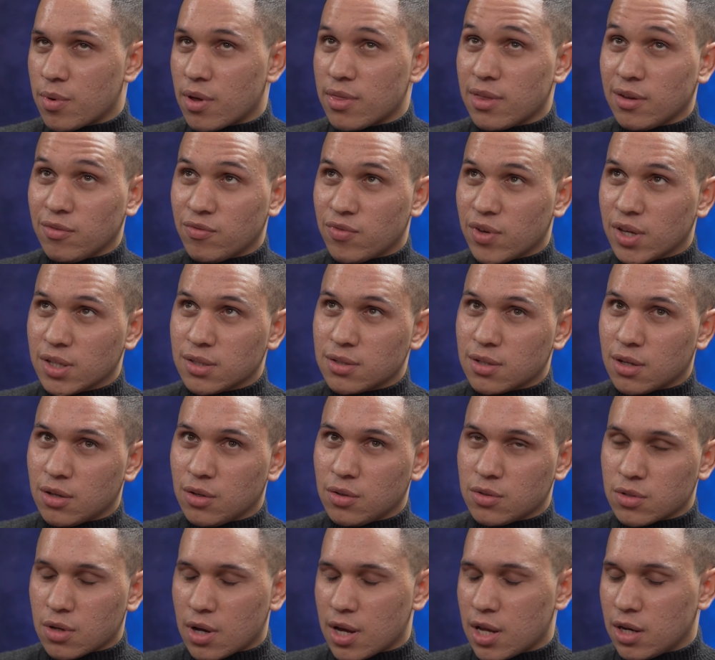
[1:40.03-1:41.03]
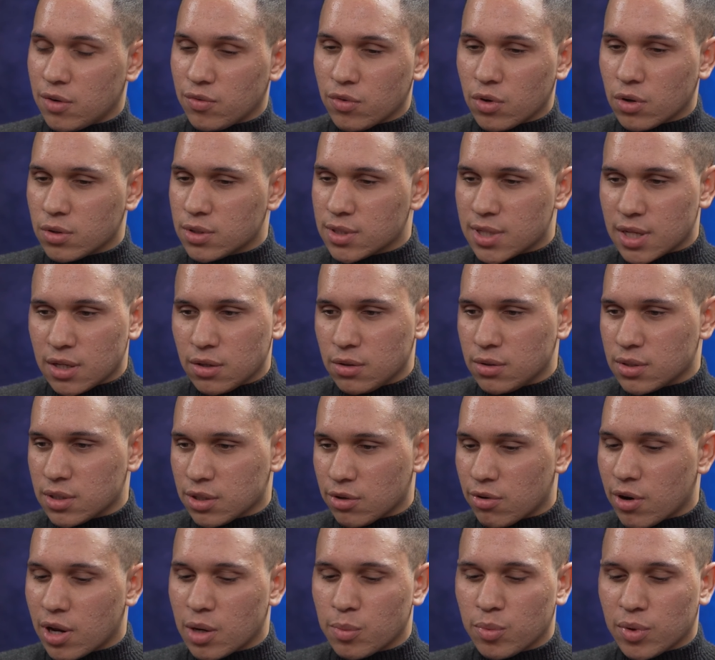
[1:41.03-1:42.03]
I think Vikkstar, who's our head of content, who's
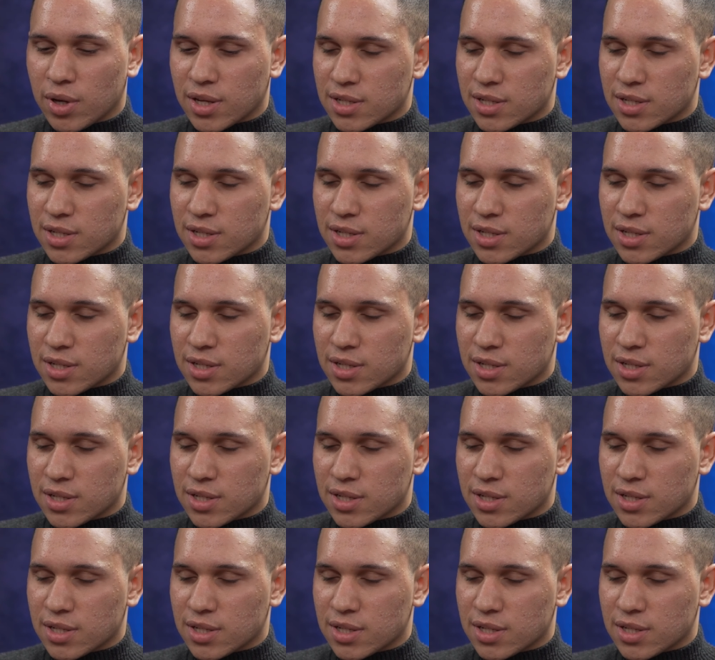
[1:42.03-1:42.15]
incredible,